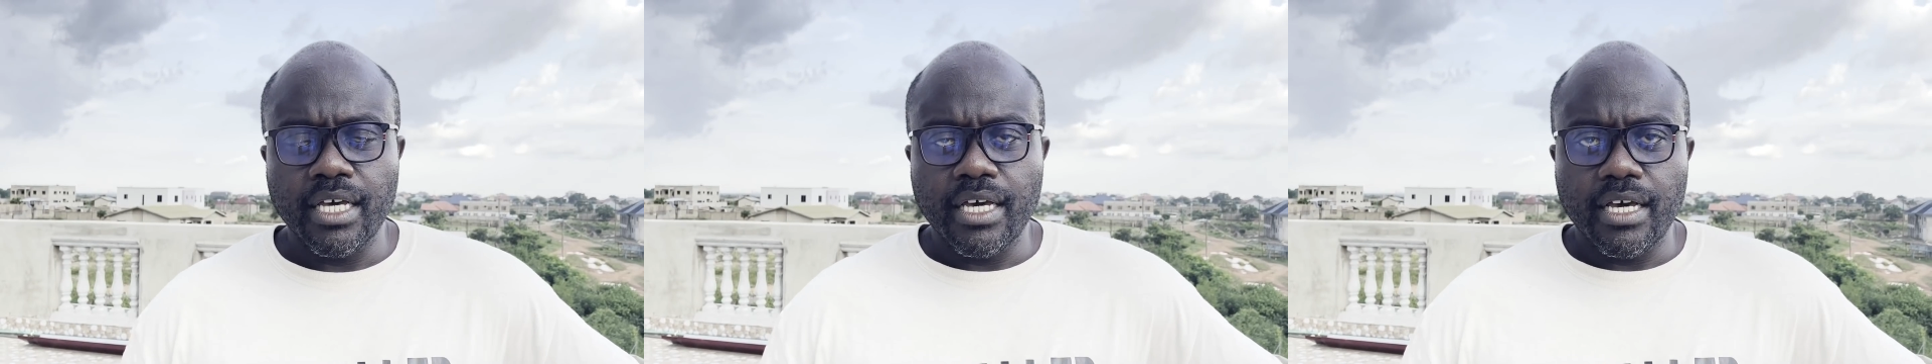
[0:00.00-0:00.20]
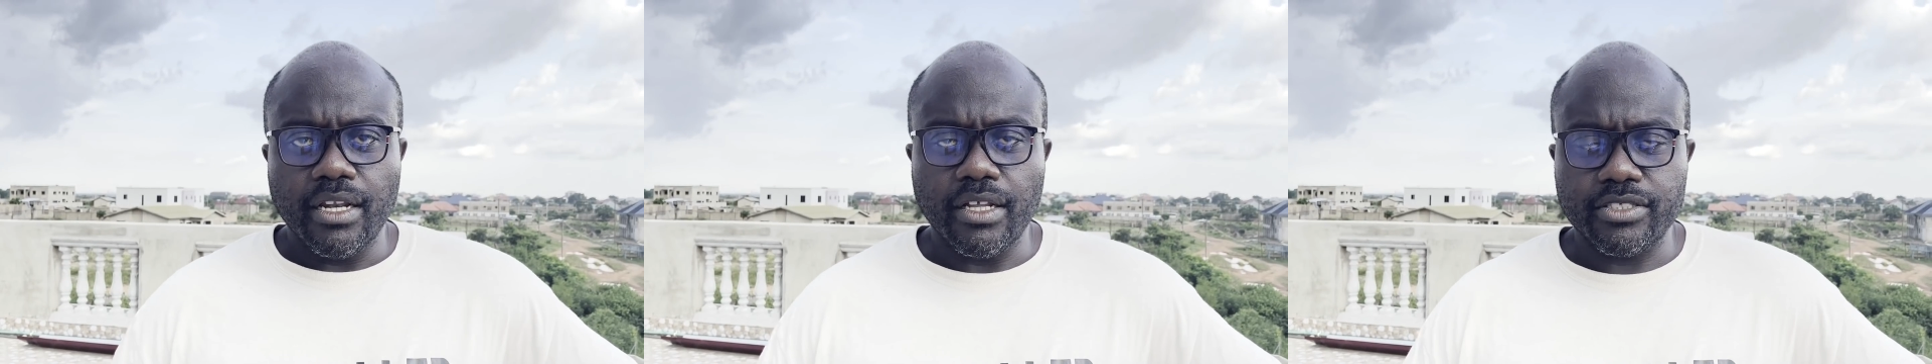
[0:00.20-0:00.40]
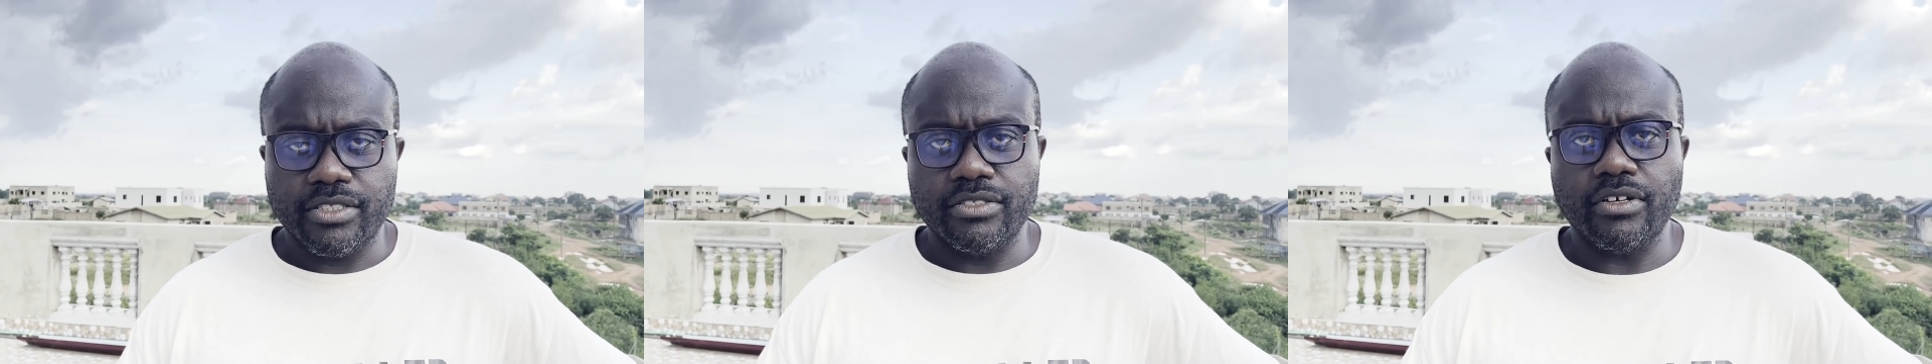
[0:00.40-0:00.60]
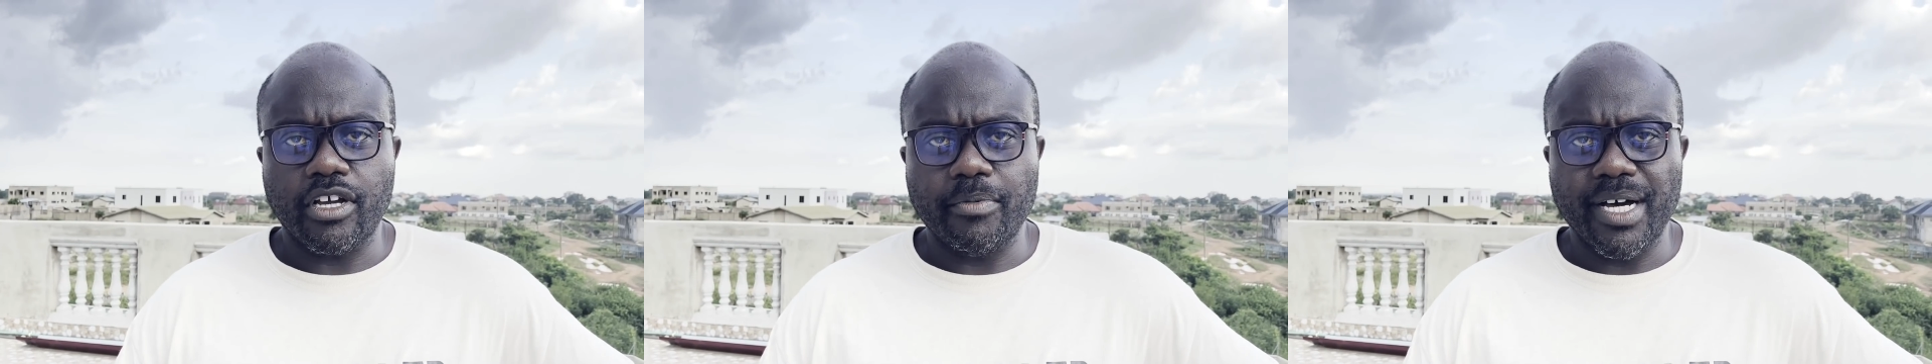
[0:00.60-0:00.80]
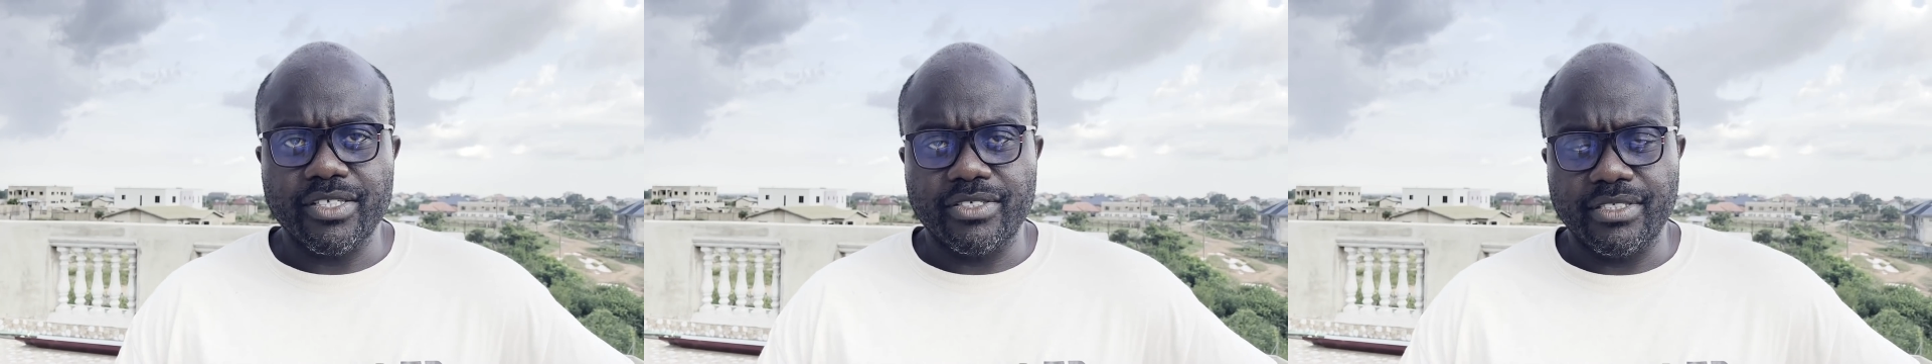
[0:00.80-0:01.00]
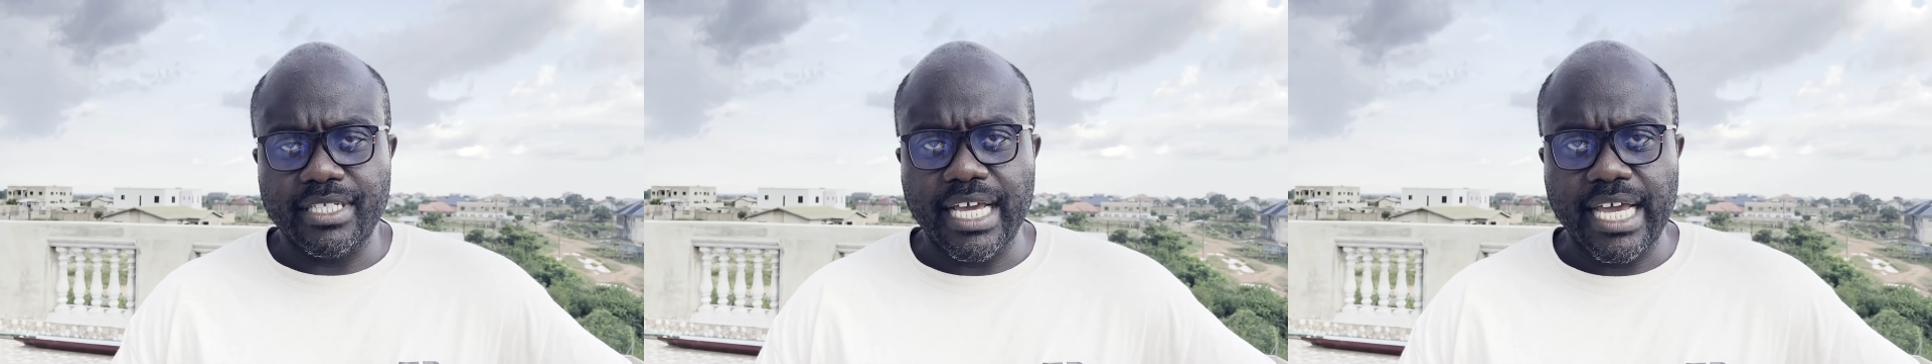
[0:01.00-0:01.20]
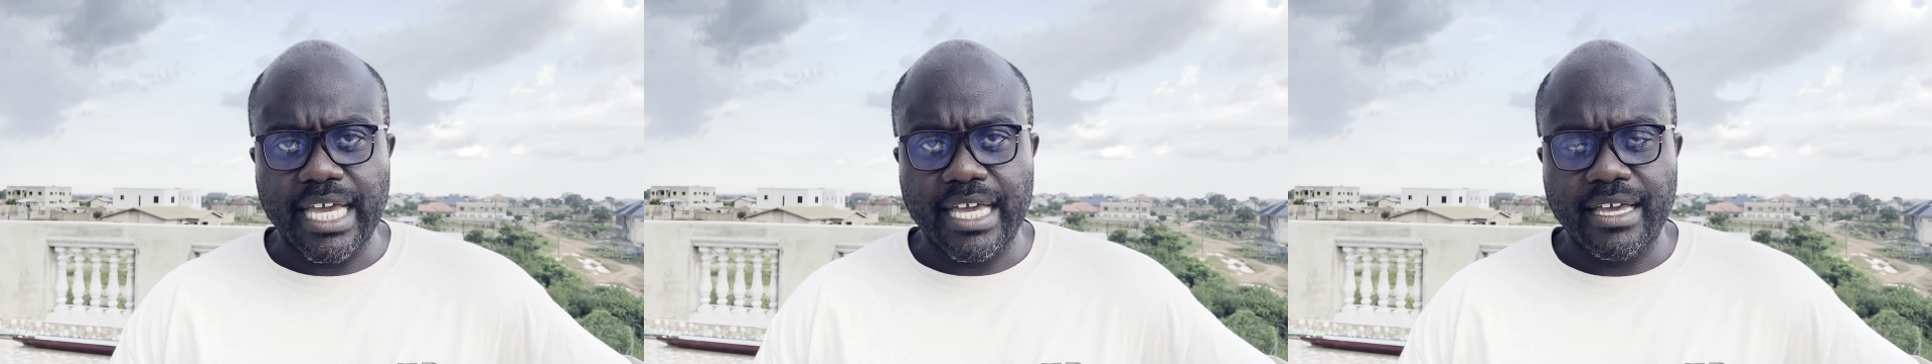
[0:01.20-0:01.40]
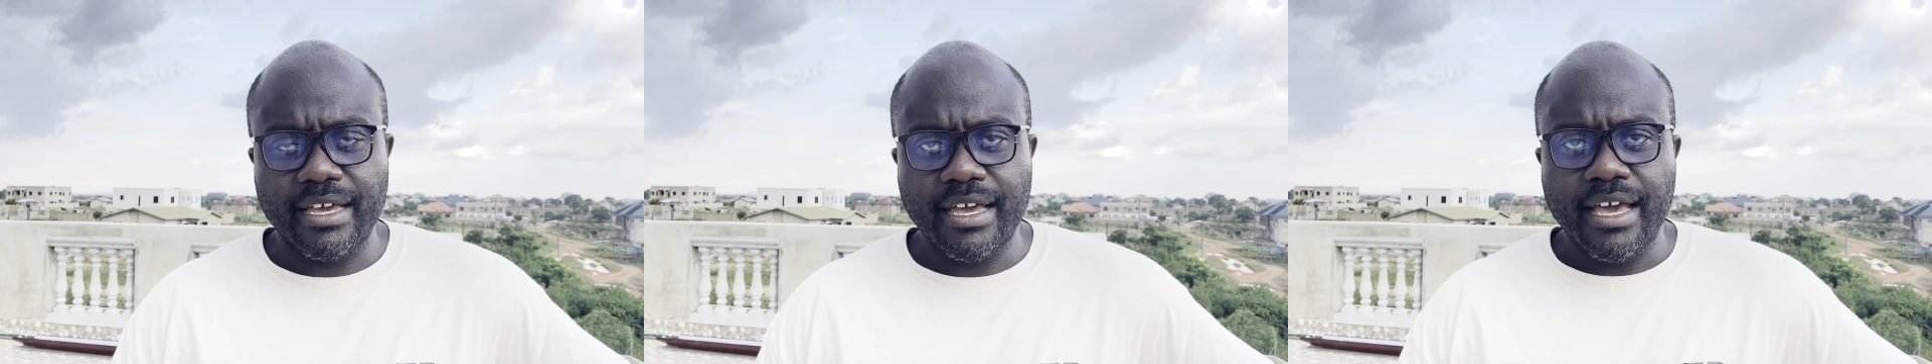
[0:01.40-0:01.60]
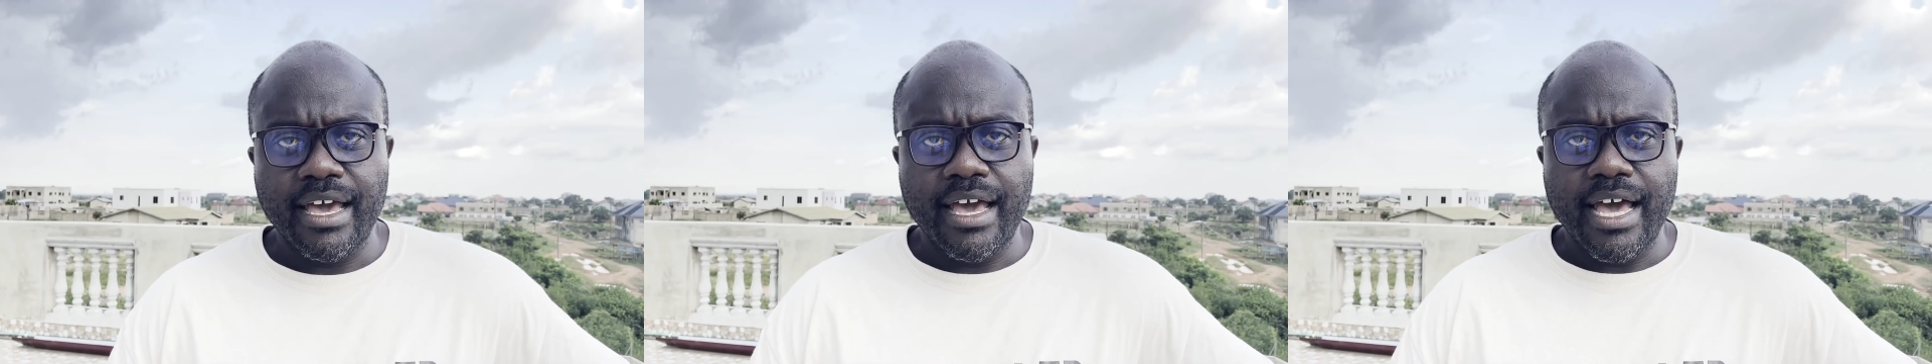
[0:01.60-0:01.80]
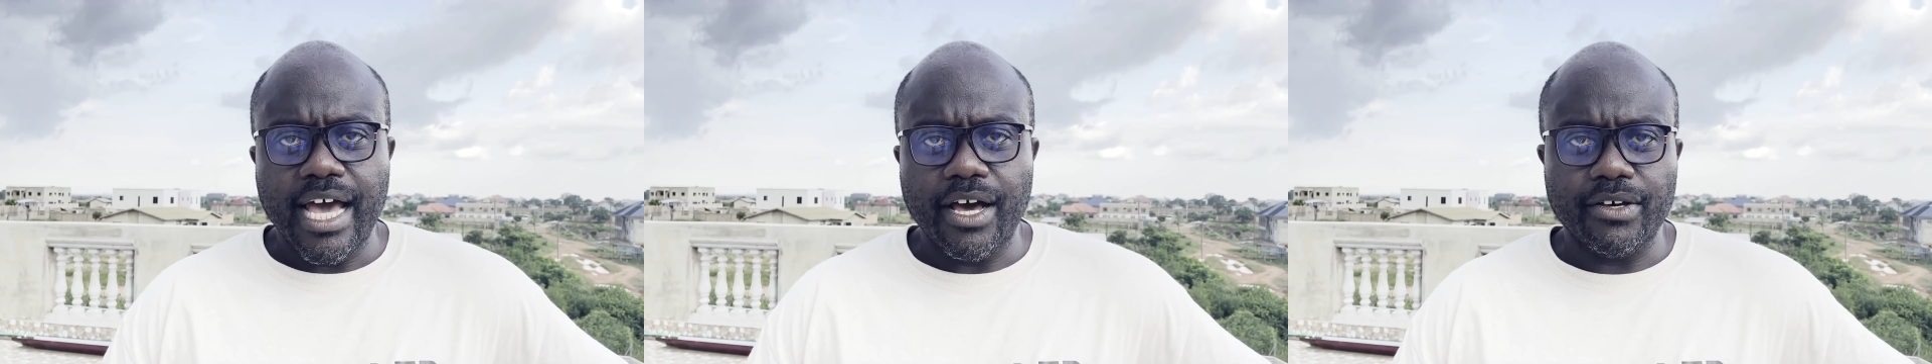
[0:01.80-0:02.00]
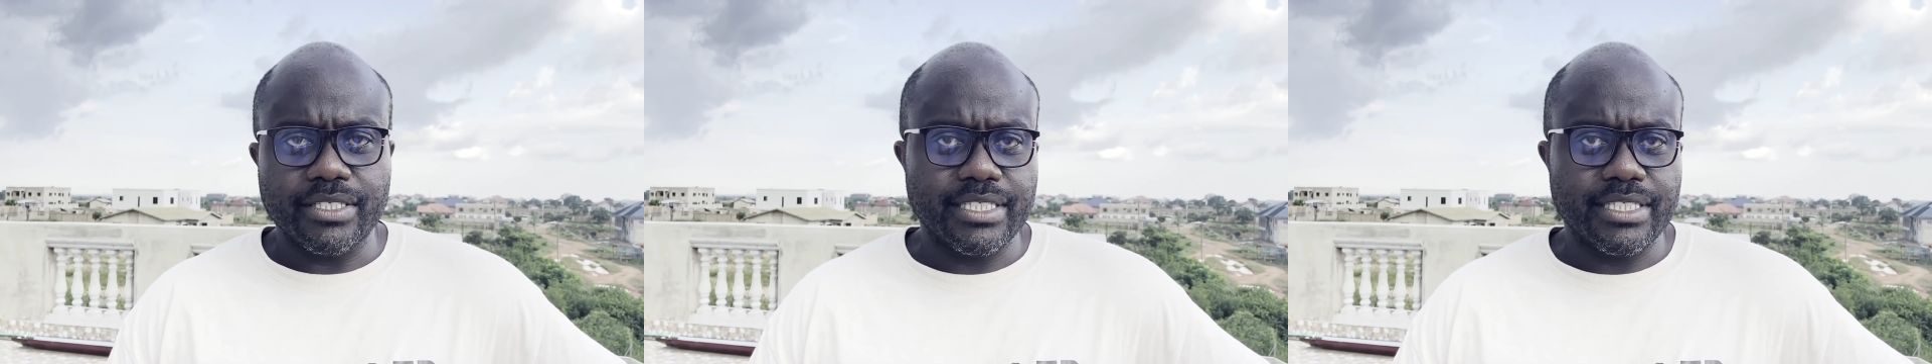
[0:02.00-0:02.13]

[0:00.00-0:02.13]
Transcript: Lots to talk about today. I'll